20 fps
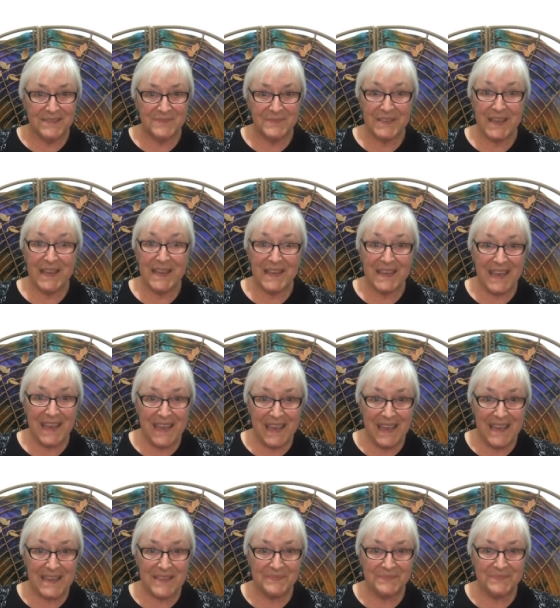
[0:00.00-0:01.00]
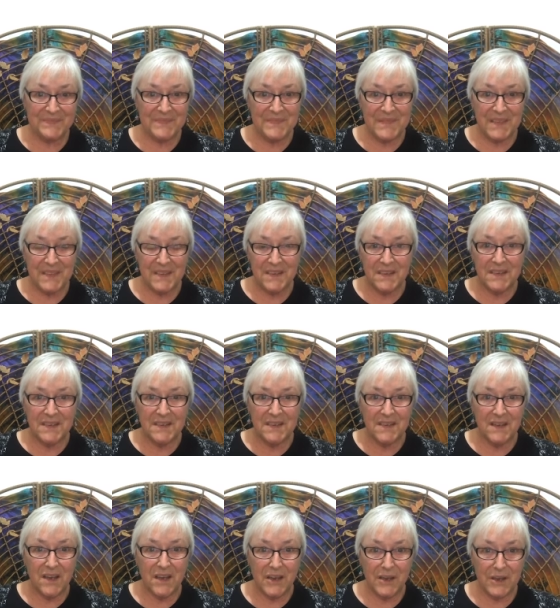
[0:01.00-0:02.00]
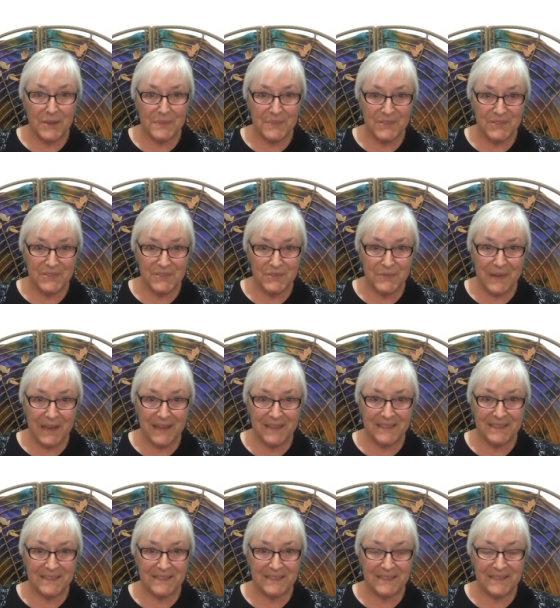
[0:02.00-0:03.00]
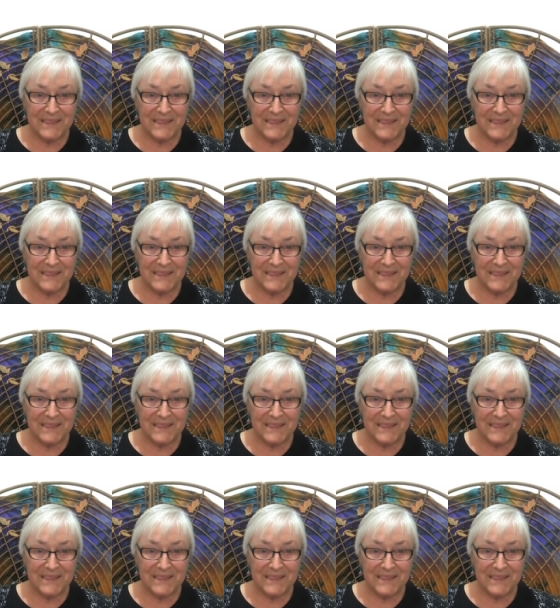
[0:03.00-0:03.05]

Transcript: Take care. I hope you do well.